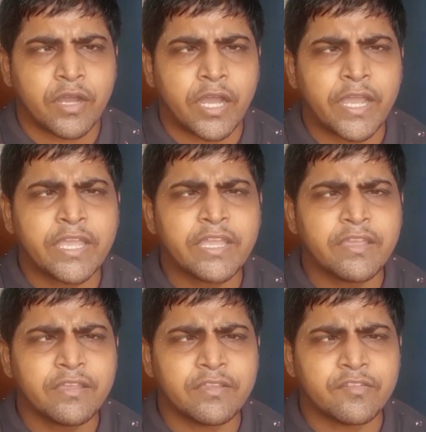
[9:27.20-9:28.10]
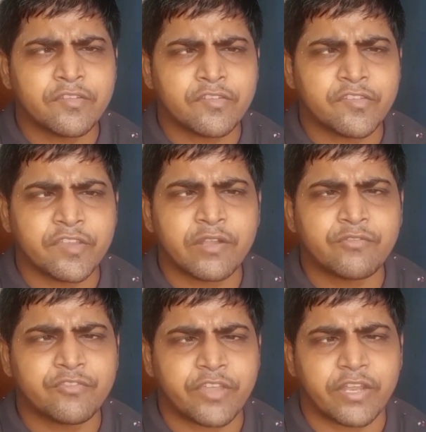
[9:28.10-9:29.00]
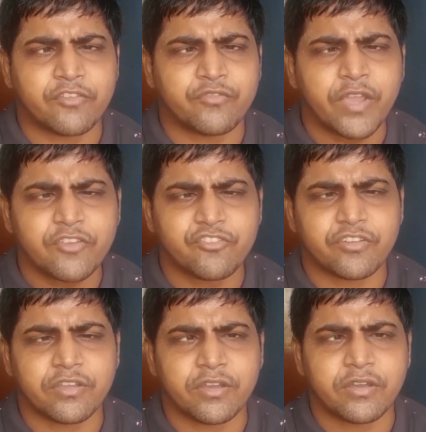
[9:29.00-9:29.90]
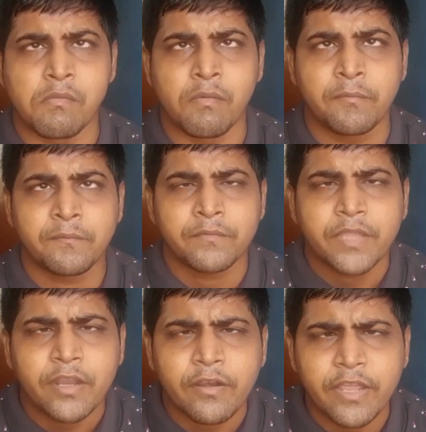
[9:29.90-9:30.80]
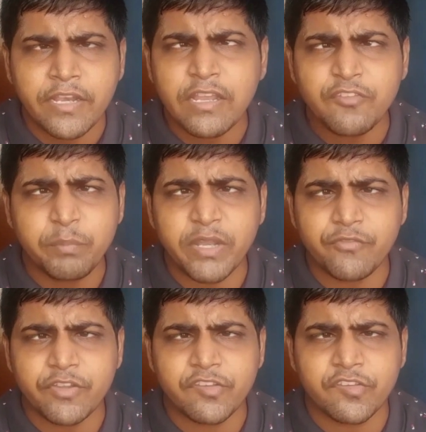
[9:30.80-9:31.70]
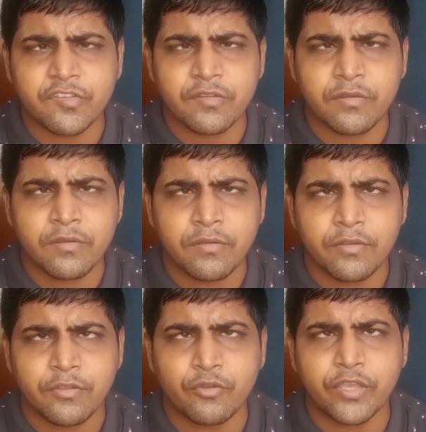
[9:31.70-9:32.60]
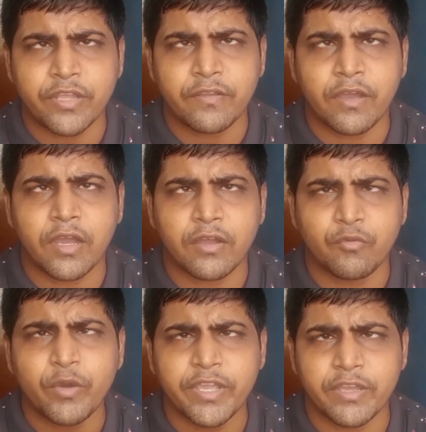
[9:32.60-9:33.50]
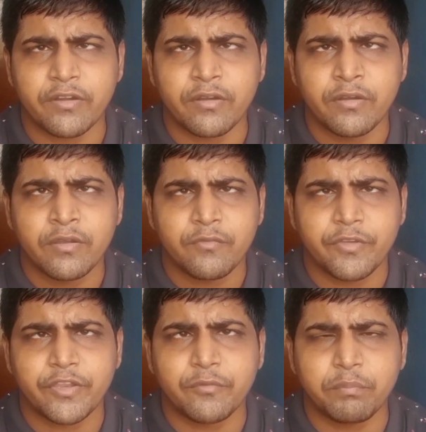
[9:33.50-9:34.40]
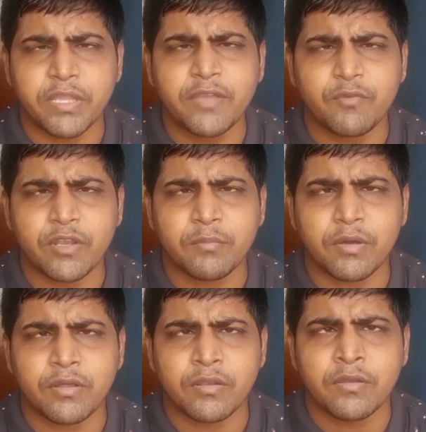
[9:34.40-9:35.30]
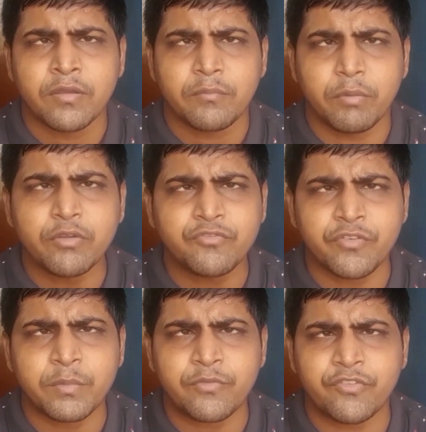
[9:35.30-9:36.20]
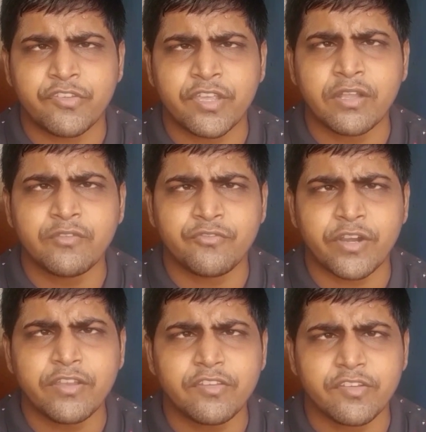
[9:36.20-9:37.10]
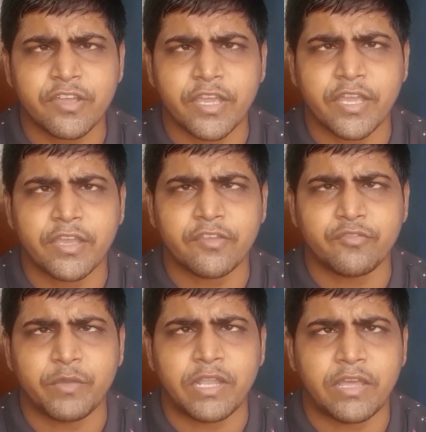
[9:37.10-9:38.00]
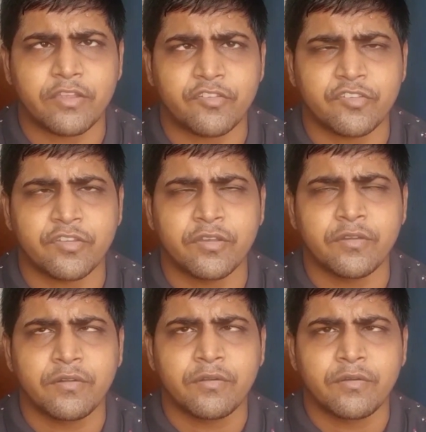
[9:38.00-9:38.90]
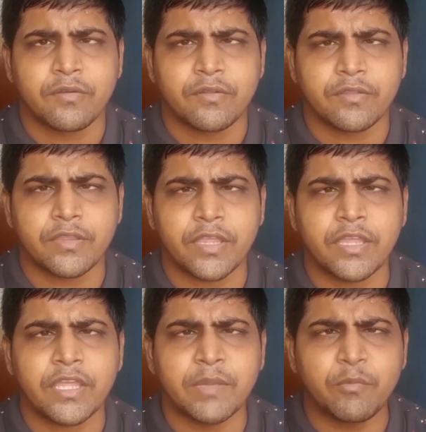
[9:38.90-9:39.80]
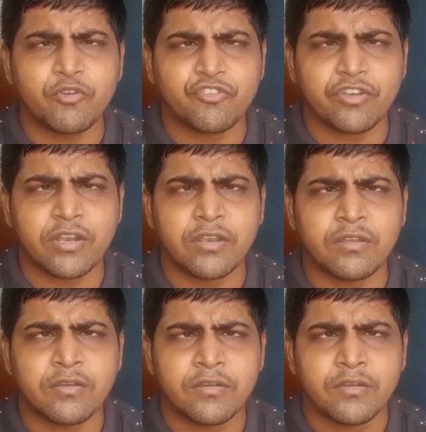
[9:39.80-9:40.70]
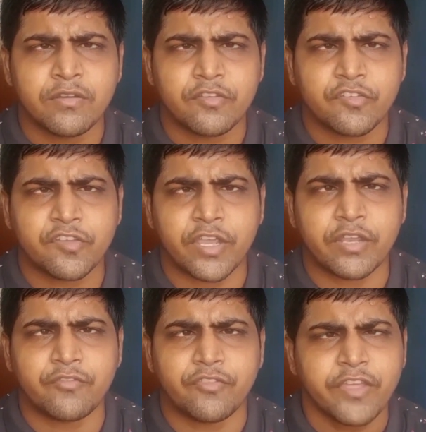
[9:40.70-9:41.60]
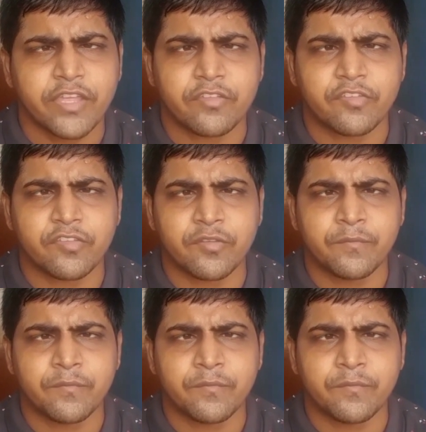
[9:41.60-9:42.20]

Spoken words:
high self-satisfaction. There are endless benefits you can acquire when you play volleyball, both from a physical front as well as the emotional side of things.